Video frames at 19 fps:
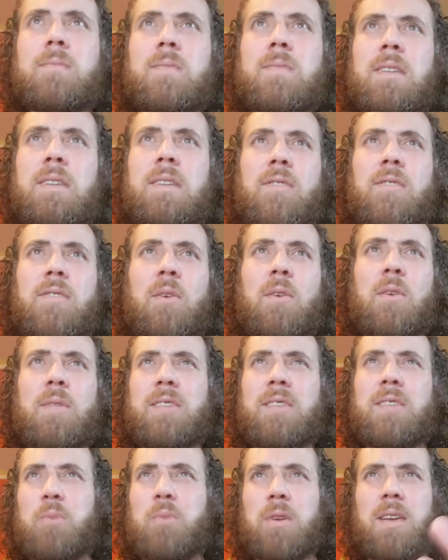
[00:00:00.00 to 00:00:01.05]
So
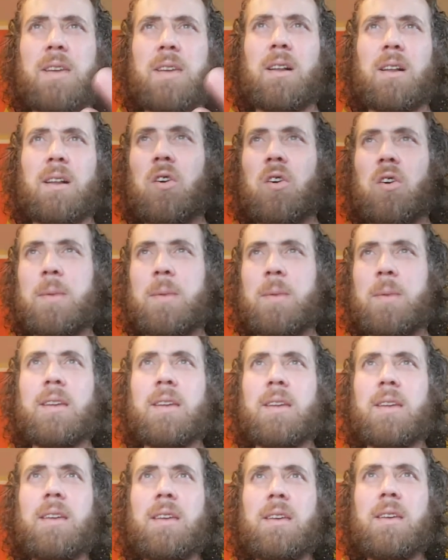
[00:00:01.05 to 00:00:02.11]
that's pretty alarming.
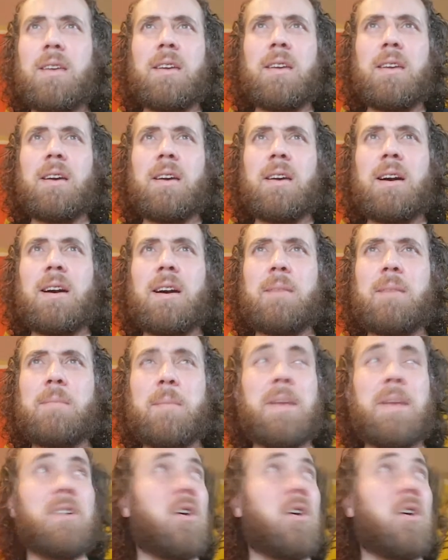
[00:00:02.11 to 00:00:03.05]
I mean,